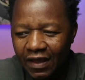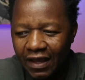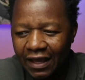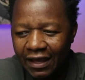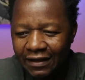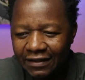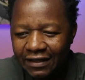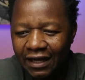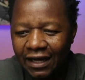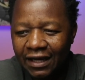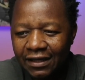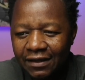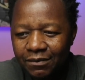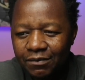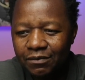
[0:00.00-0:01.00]
And
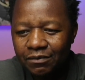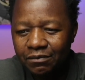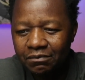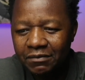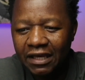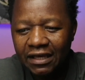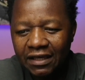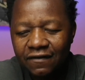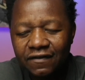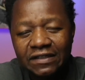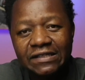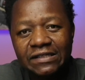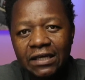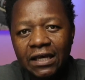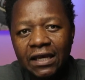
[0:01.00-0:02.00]
I may even
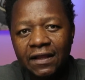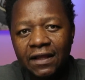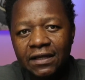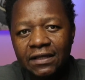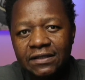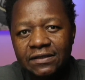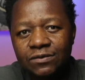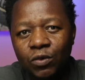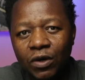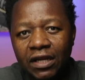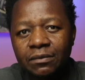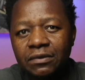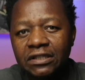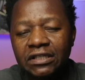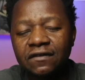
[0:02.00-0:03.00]
say that it's what I
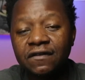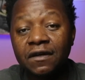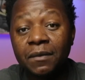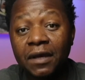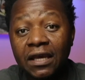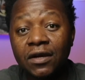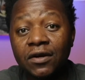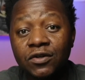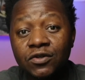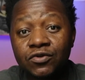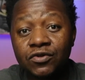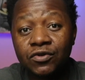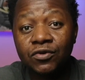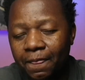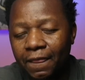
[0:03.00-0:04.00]
believe I'm here to
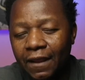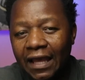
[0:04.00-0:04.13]
do.